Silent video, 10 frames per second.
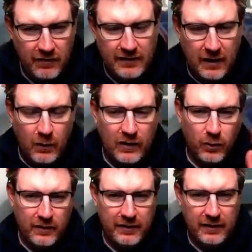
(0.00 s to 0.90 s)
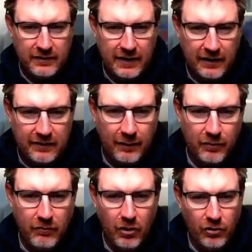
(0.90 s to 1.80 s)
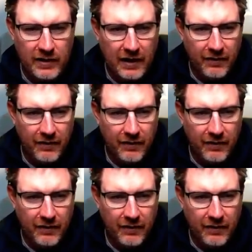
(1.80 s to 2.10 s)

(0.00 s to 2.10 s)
say we're 20 seconds up the road. Now,